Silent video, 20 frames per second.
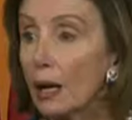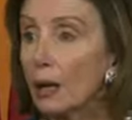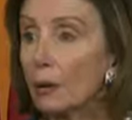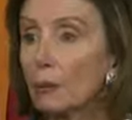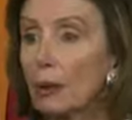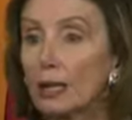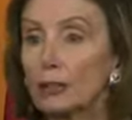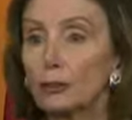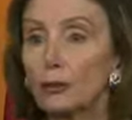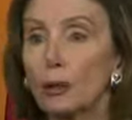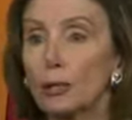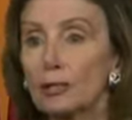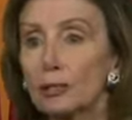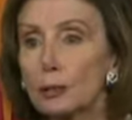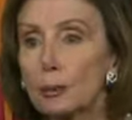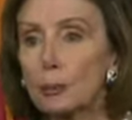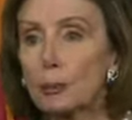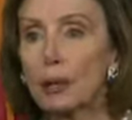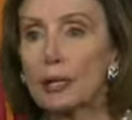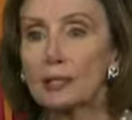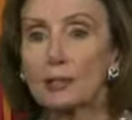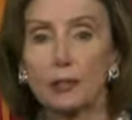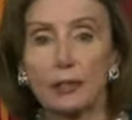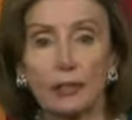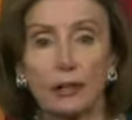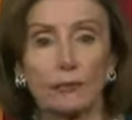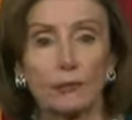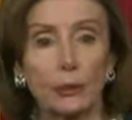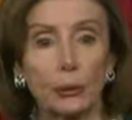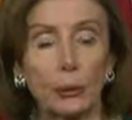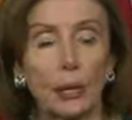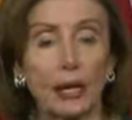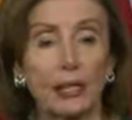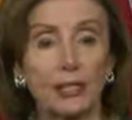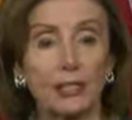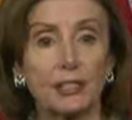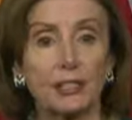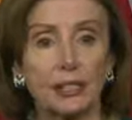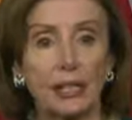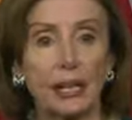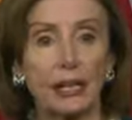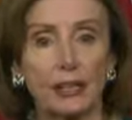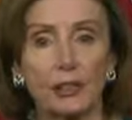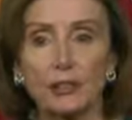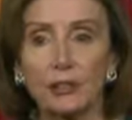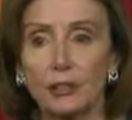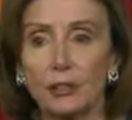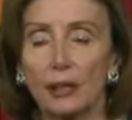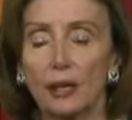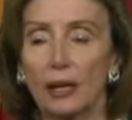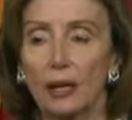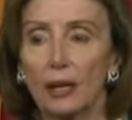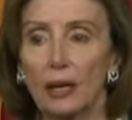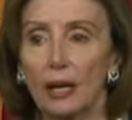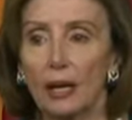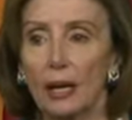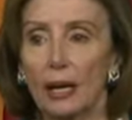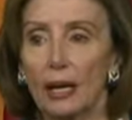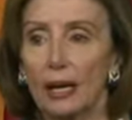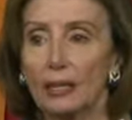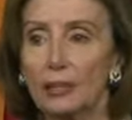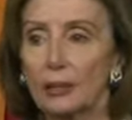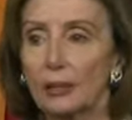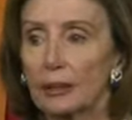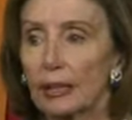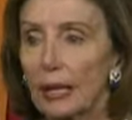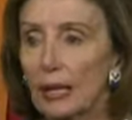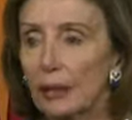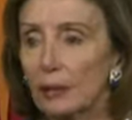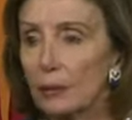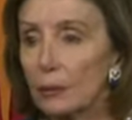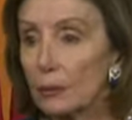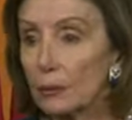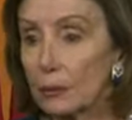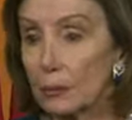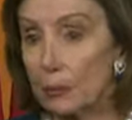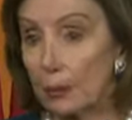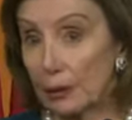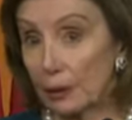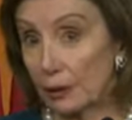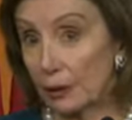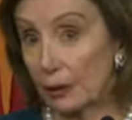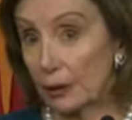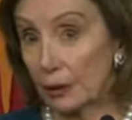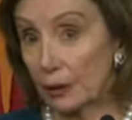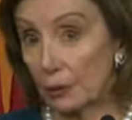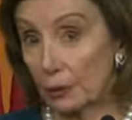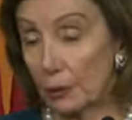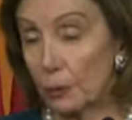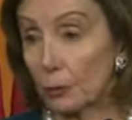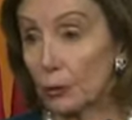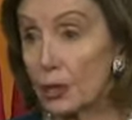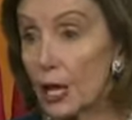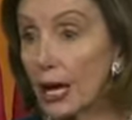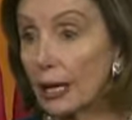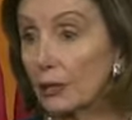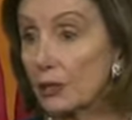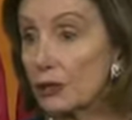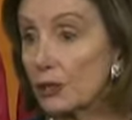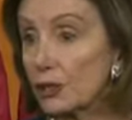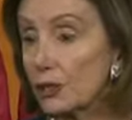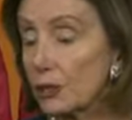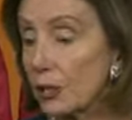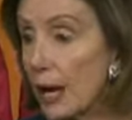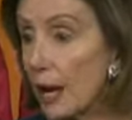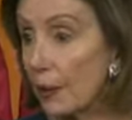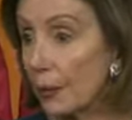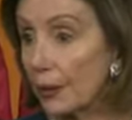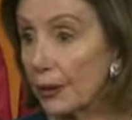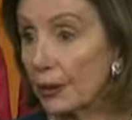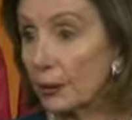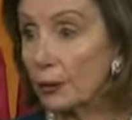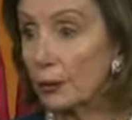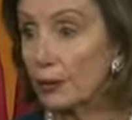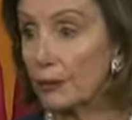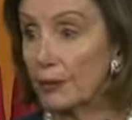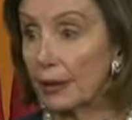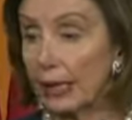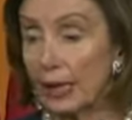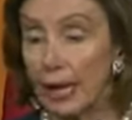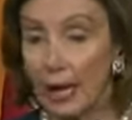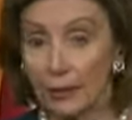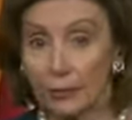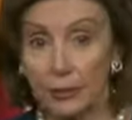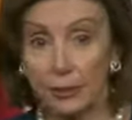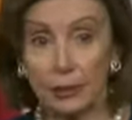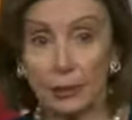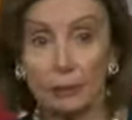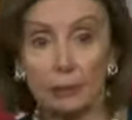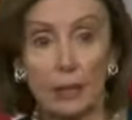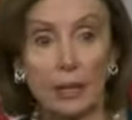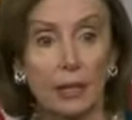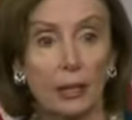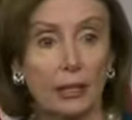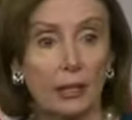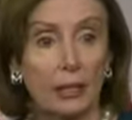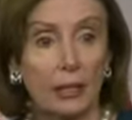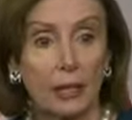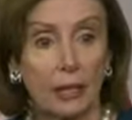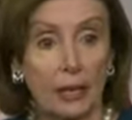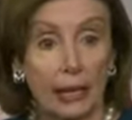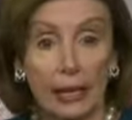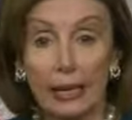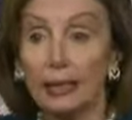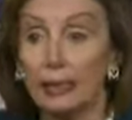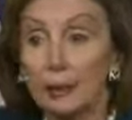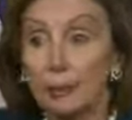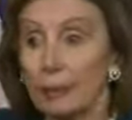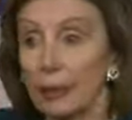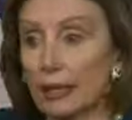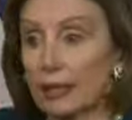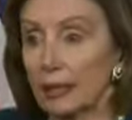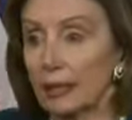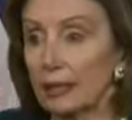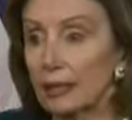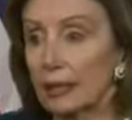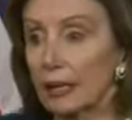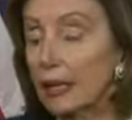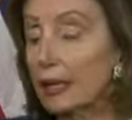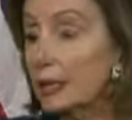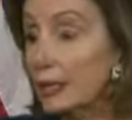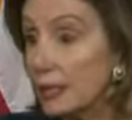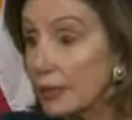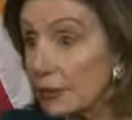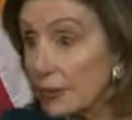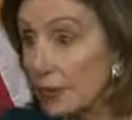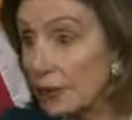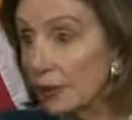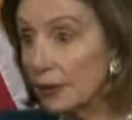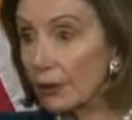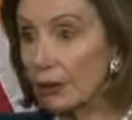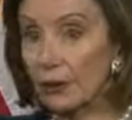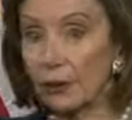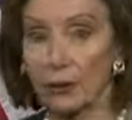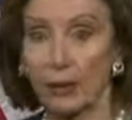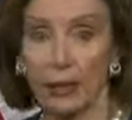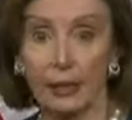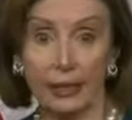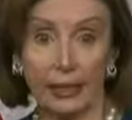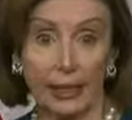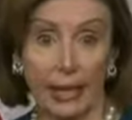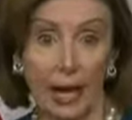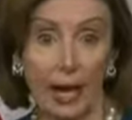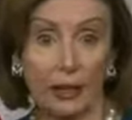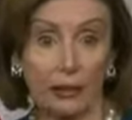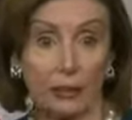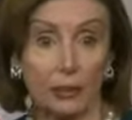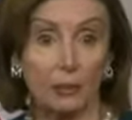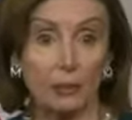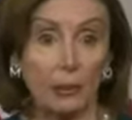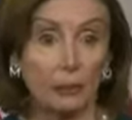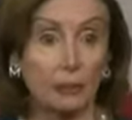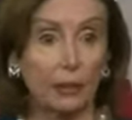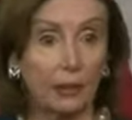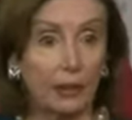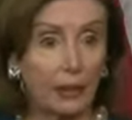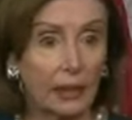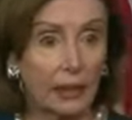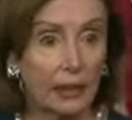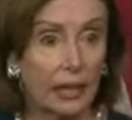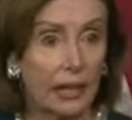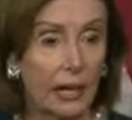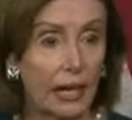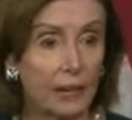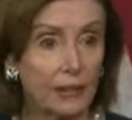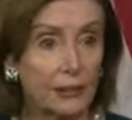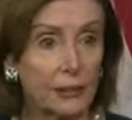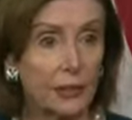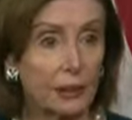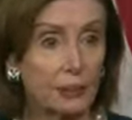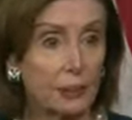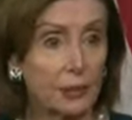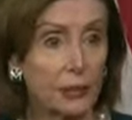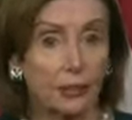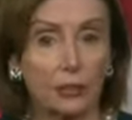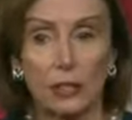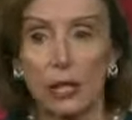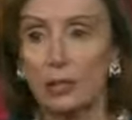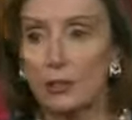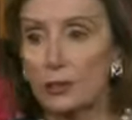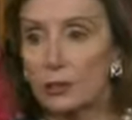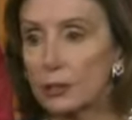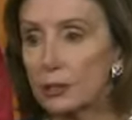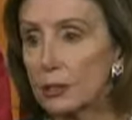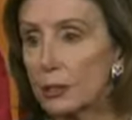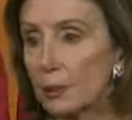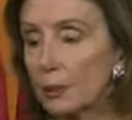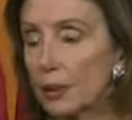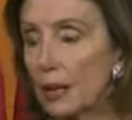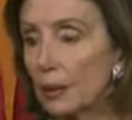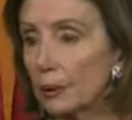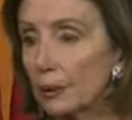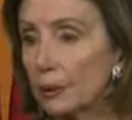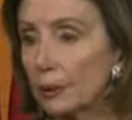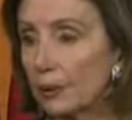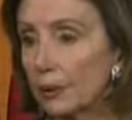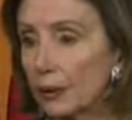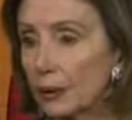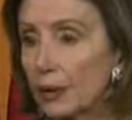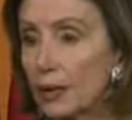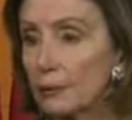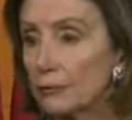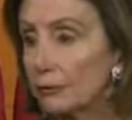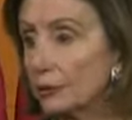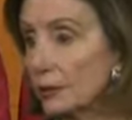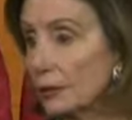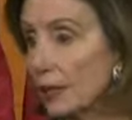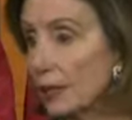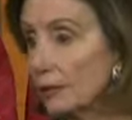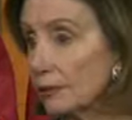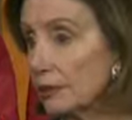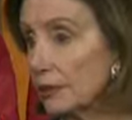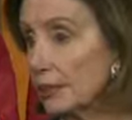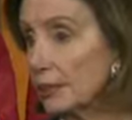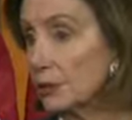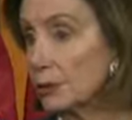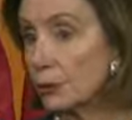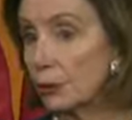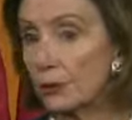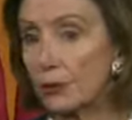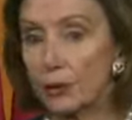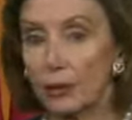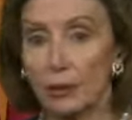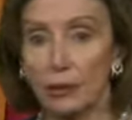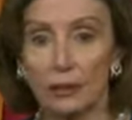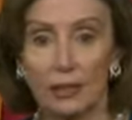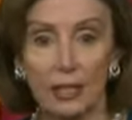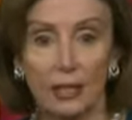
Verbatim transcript: Well, I trust the President of the United States. And again, the, the text is out there. If they have some, anybody, any senator, any House member, have some suggestions about where their comfort level is or their